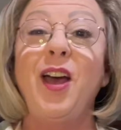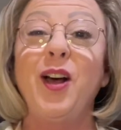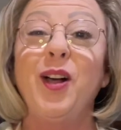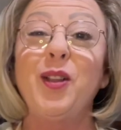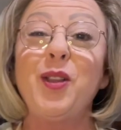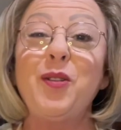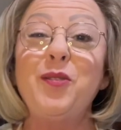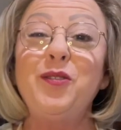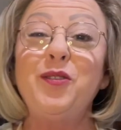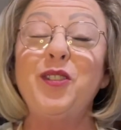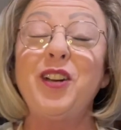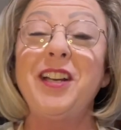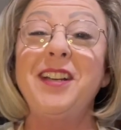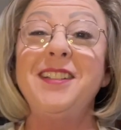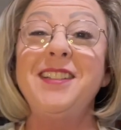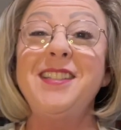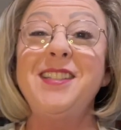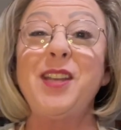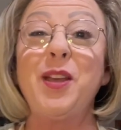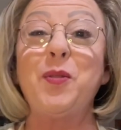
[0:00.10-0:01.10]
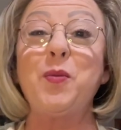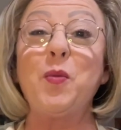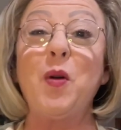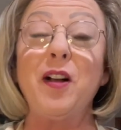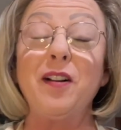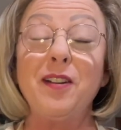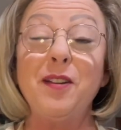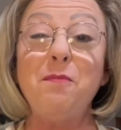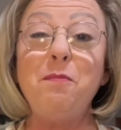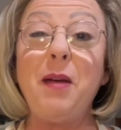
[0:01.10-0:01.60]
Hello, friends, and
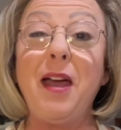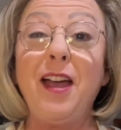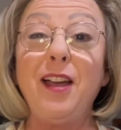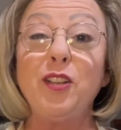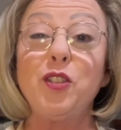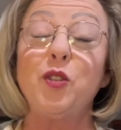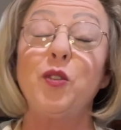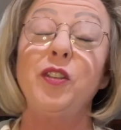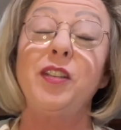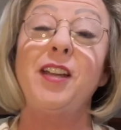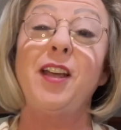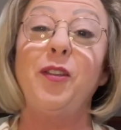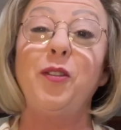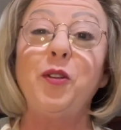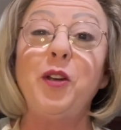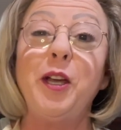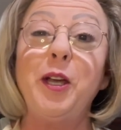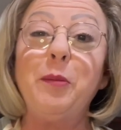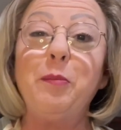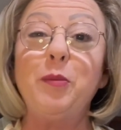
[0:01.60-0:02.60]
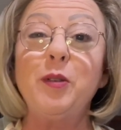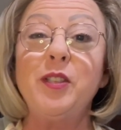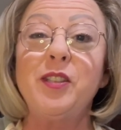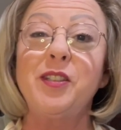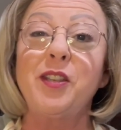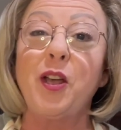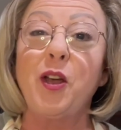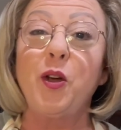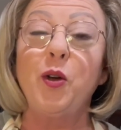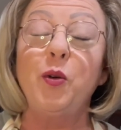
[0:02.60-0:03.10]
welcome back to another
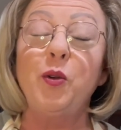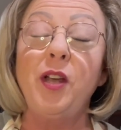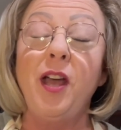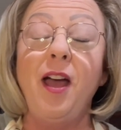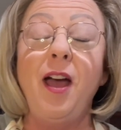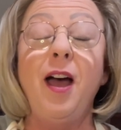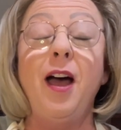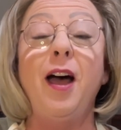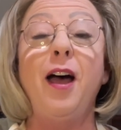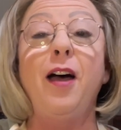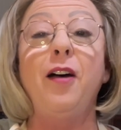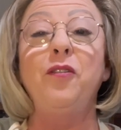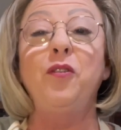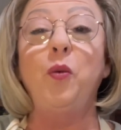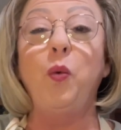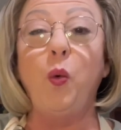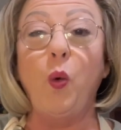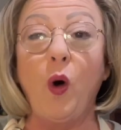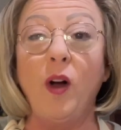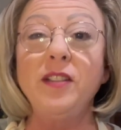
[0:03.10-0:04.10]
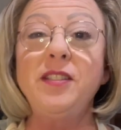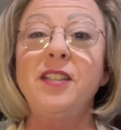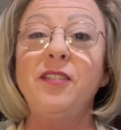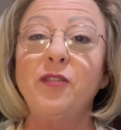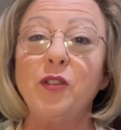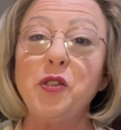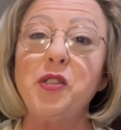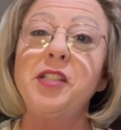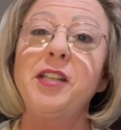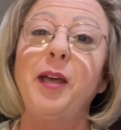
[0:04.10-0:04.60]
episode of What's
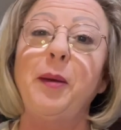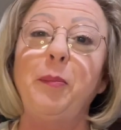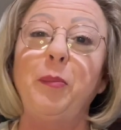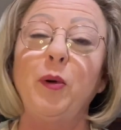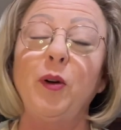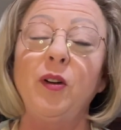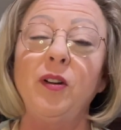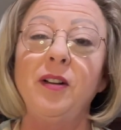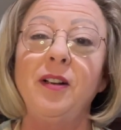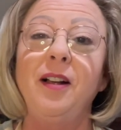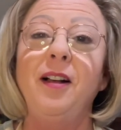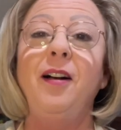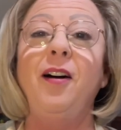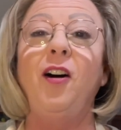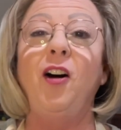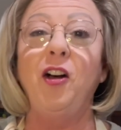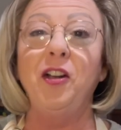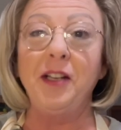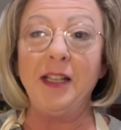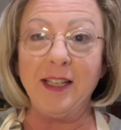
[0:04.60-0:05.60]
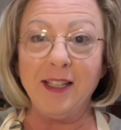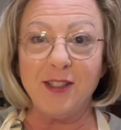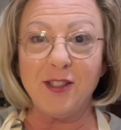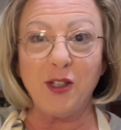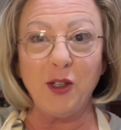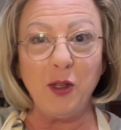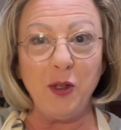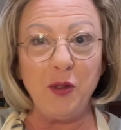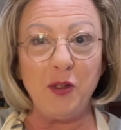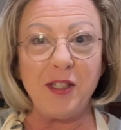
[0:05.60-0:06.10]
for Supper on
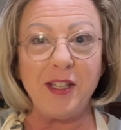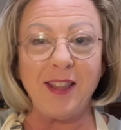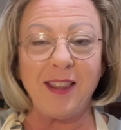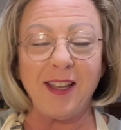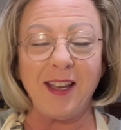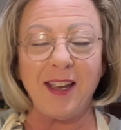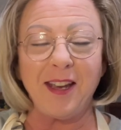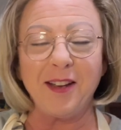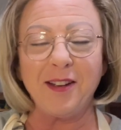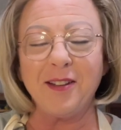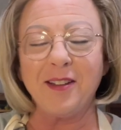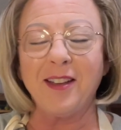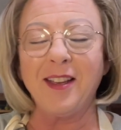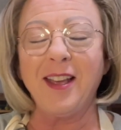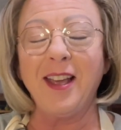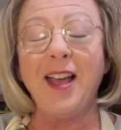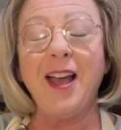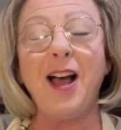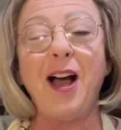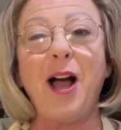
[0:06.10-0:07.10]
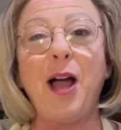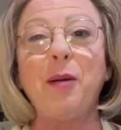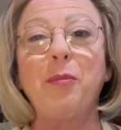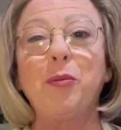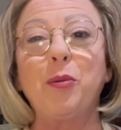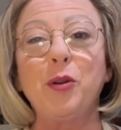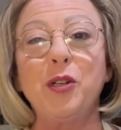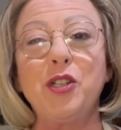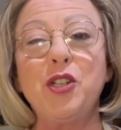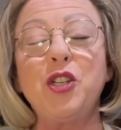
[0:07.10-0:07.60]
It's a Ootsy Thing. I
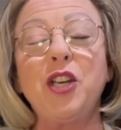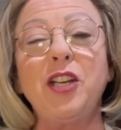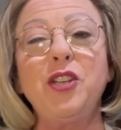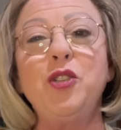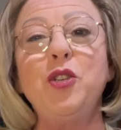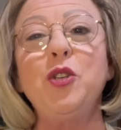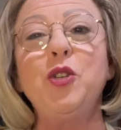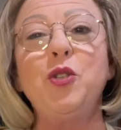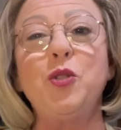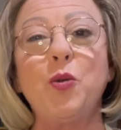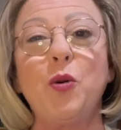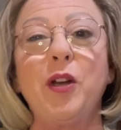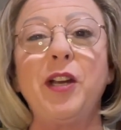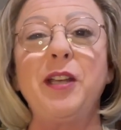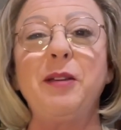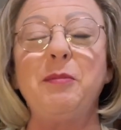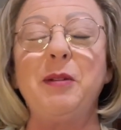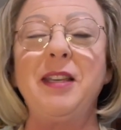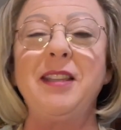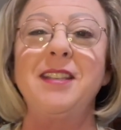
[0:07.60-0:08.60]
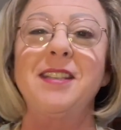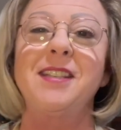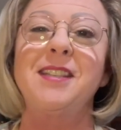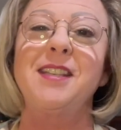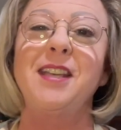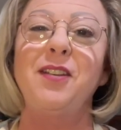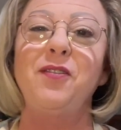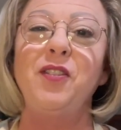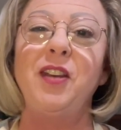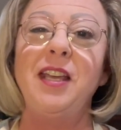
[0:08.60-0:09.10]
appreciate you joining me
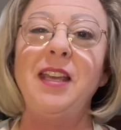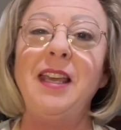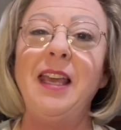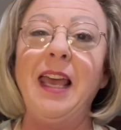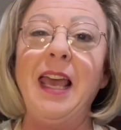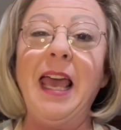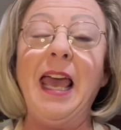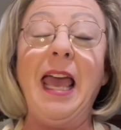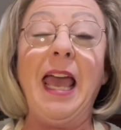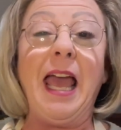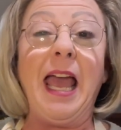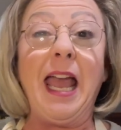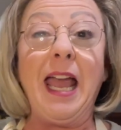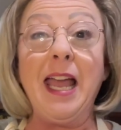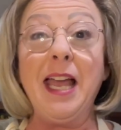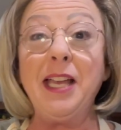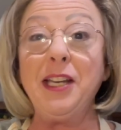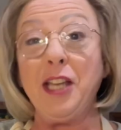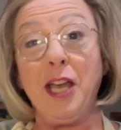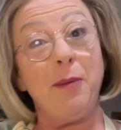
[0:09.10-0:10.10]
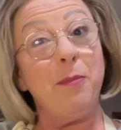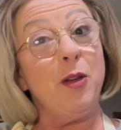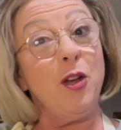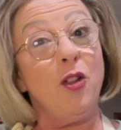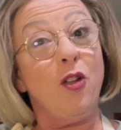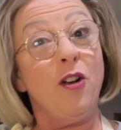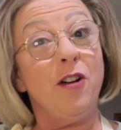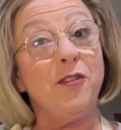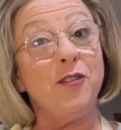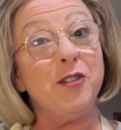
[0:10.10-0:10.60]
this evening and coming
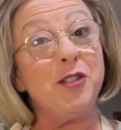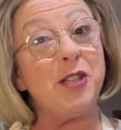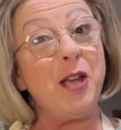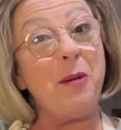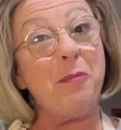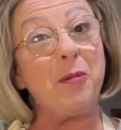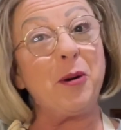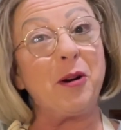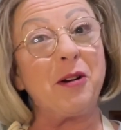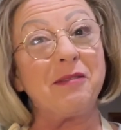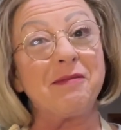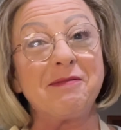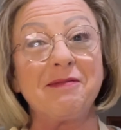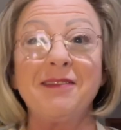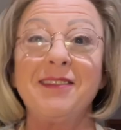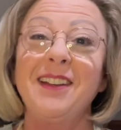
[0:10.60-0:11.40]
along for supper.